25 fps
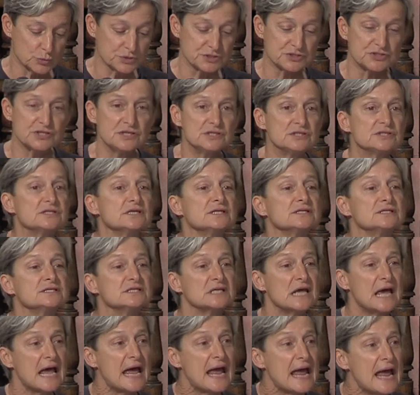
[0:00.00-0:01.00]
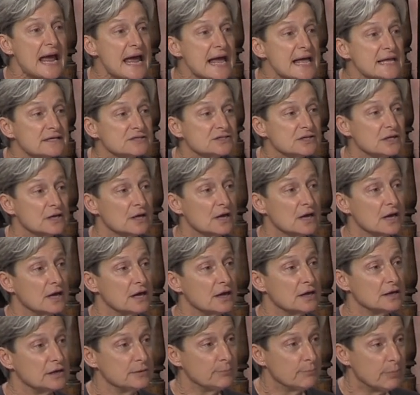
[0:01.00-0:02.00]
resistance as
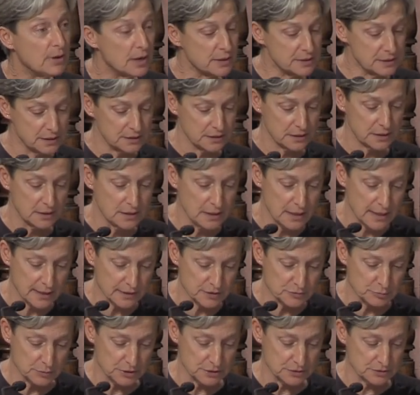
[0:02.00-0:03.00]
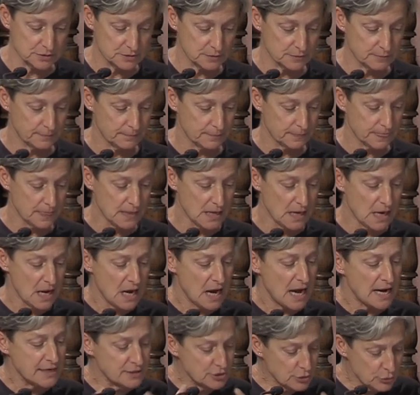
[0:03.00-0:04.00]
an embodied enactment.
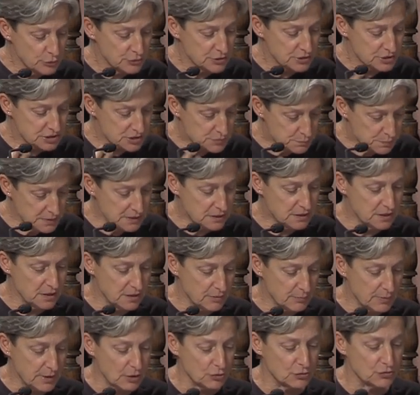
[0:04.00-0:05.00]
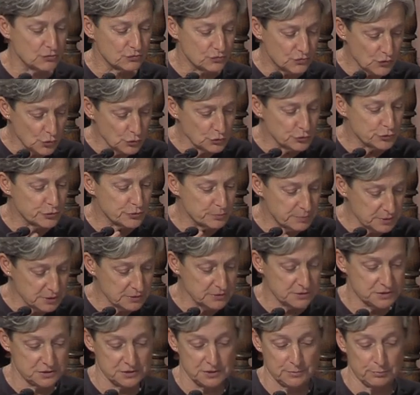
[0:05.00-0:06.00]
I know that speaking about
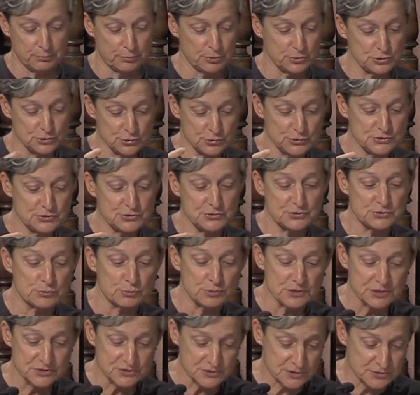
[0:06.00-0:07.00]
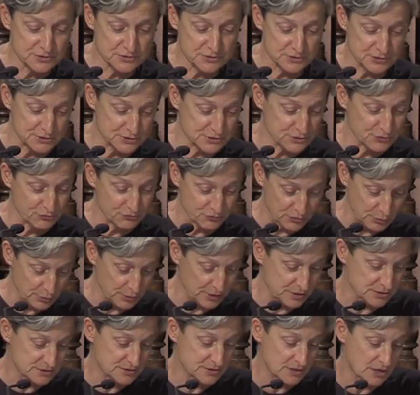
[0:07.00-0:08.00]
vulnerability produces resistance of
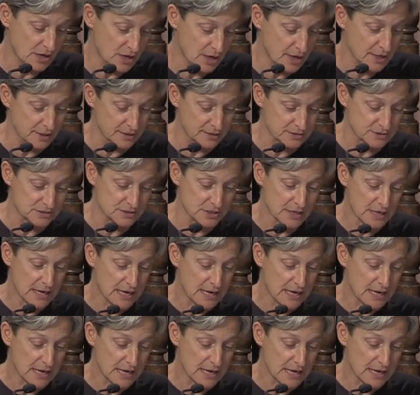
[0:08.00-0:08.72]
various kinds,